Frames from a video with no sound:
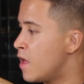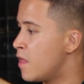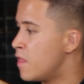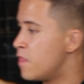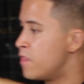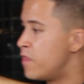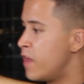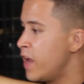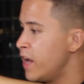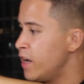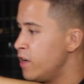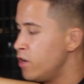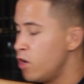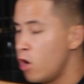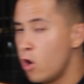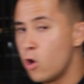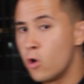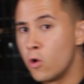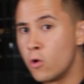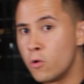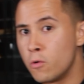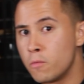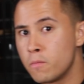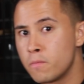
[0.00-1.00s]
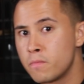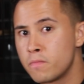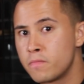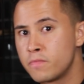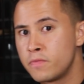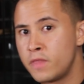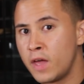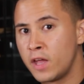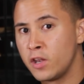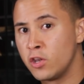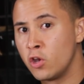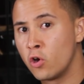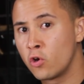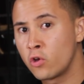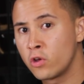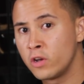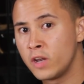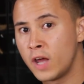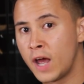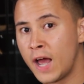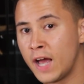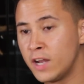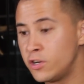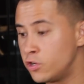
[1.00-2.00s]
they know that you're going
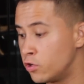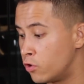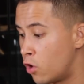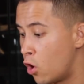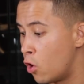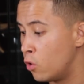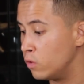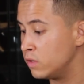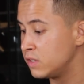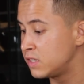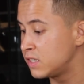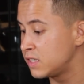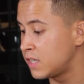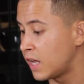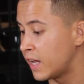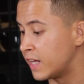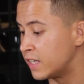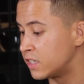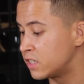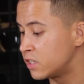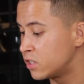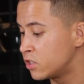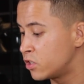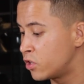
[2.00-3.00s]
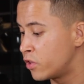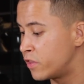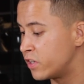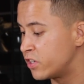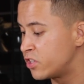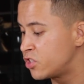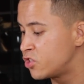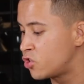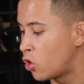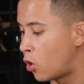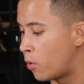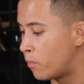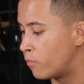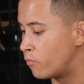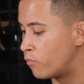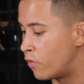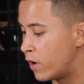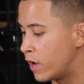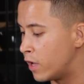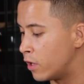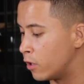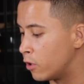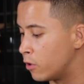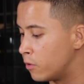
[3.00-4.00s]
to add your own sight to this top
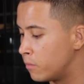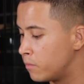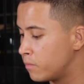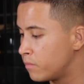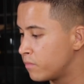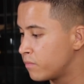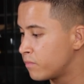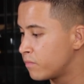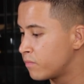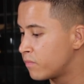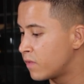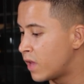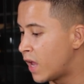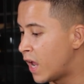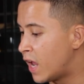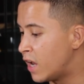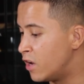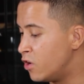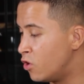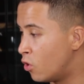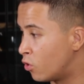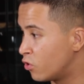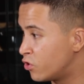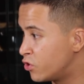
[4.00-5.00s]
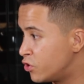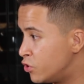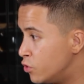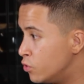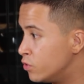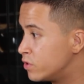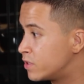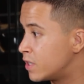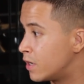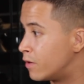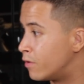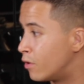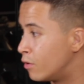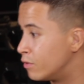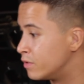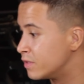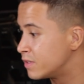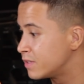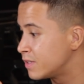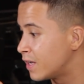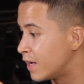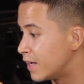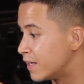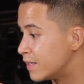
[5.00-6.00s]
rail and not use their own
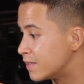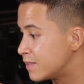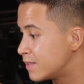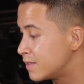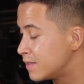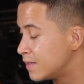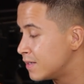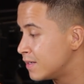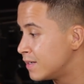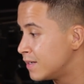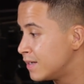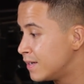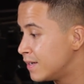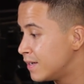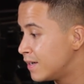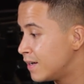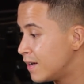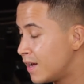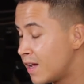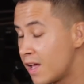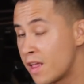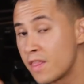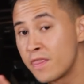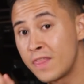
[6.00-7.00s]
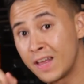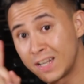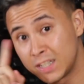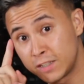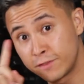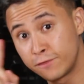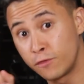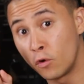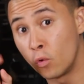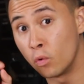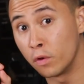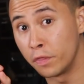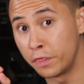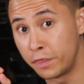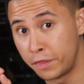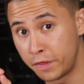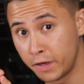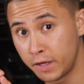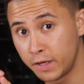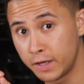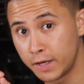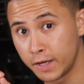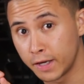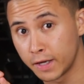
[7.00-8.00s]
sights. That's forward
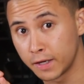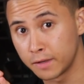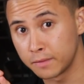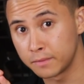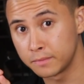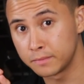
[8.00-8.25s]
thinking.